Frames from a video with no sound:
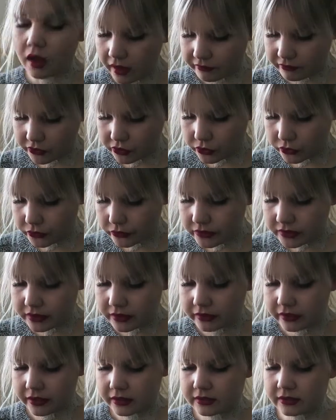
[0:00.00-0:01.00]
I've
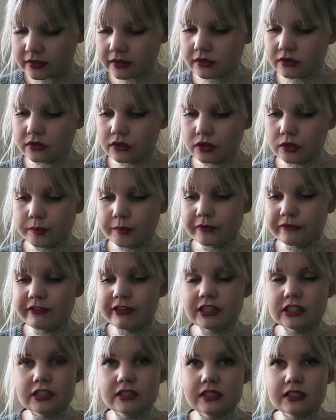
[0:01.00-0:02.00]
used this Super
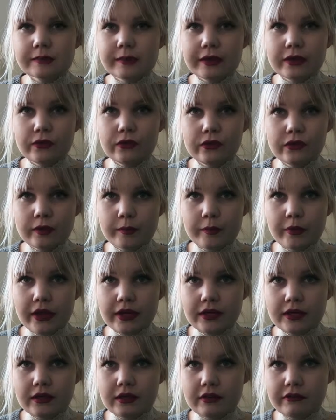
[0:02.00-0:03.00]
Facialist by Una
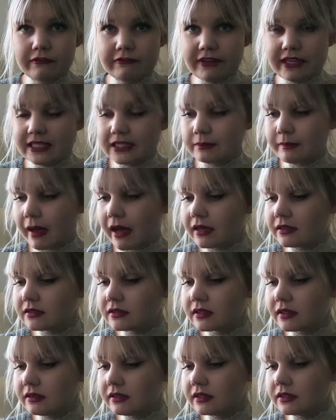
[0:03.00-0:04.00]
Brennan face
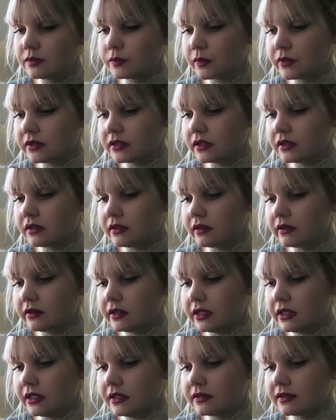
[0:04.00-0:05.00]
mask, and this was
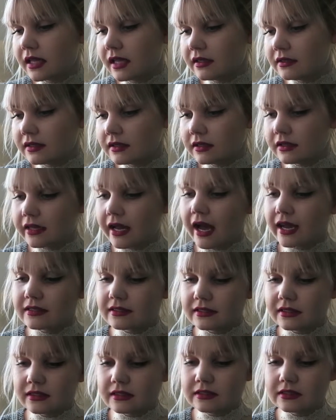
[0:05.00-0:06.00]
the Salicylic
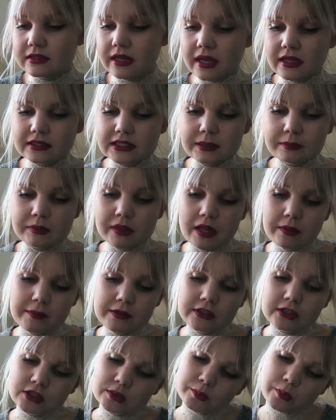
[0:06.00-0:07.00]
Acid
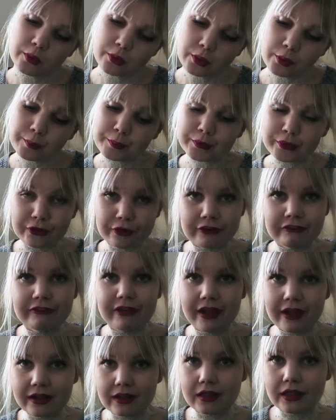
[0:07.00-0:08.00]
Anti-Blemish Pore
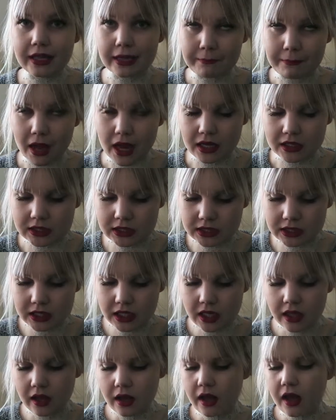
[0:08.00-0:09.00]
Purifying Clay Mask.
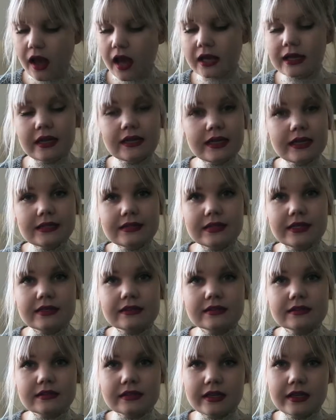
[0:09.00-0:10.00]
And I like
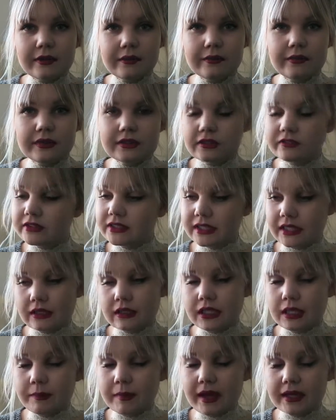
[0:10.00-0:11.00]
this. It is obviously a
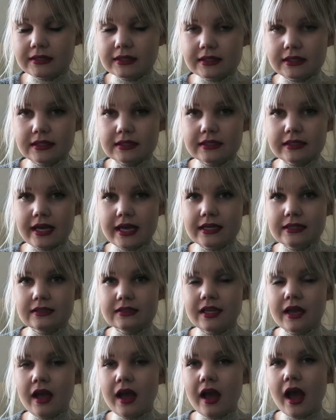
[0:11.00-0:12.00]
clay mask as it says,
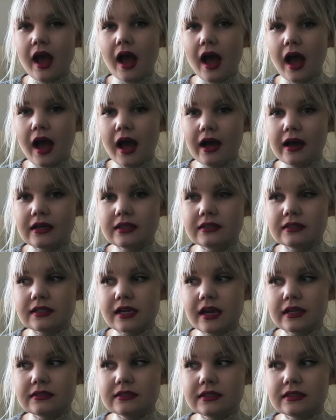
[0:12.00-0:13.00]
and
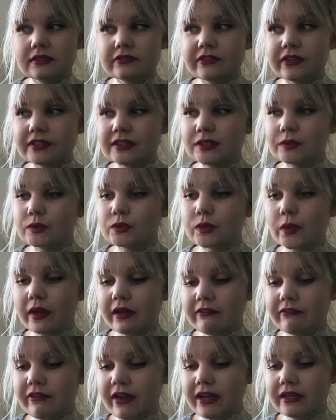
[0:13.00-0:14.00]
I did find it was
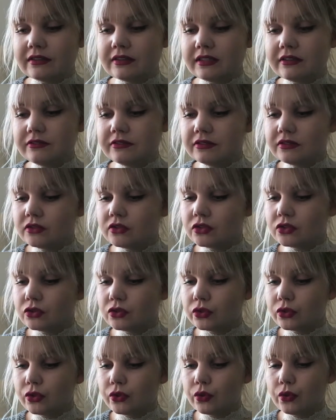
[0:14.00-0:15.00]
quite effective,
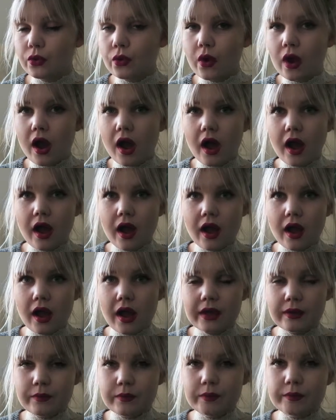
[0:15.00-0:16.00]
so
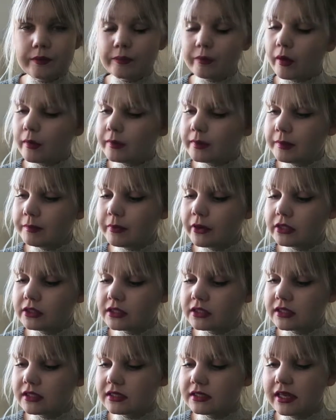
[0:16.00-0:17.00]
I would probably
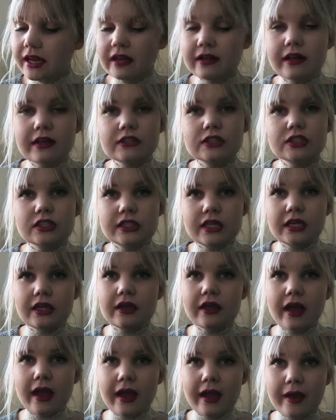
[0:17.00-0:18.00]
purchase this again
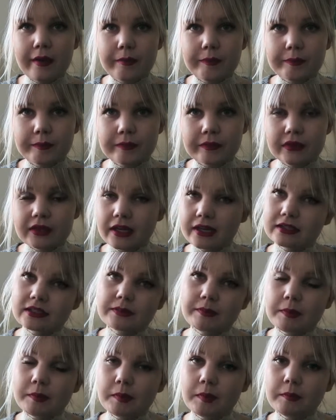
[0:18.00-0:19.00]
actually next
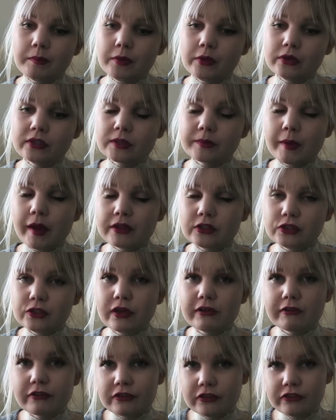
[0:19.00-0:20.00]
to my moon boots, but I do
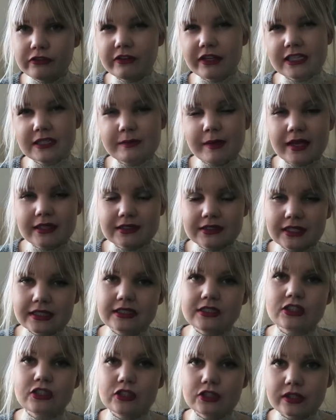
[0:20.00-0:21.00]
have a few face masks I
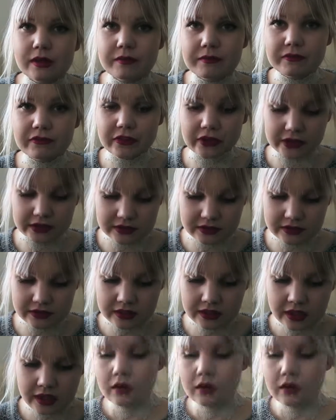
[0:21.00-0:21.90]
need to use up first.